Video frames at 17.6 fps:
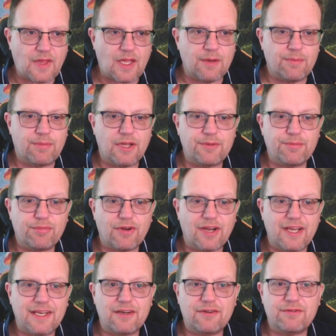
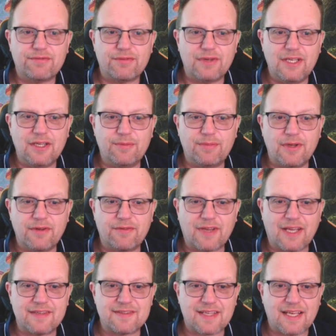Bloodbraid Elf, a little bit of
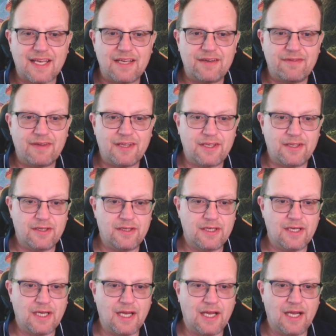Cascade fun.
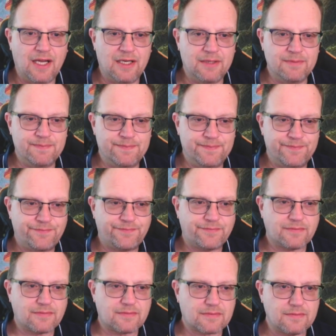Um,
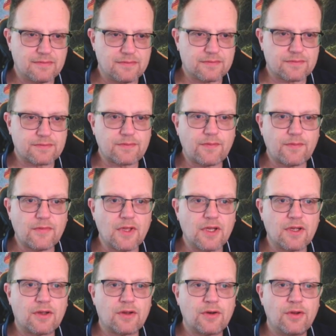
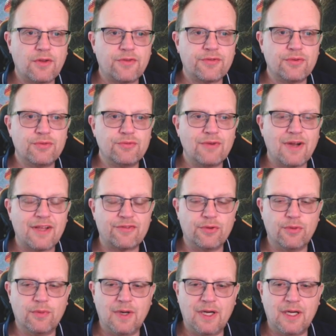Colossal
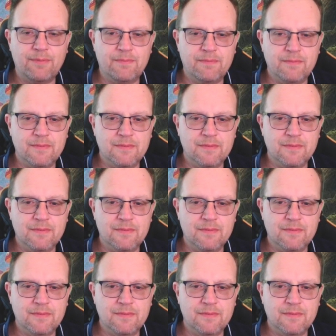Rattleworm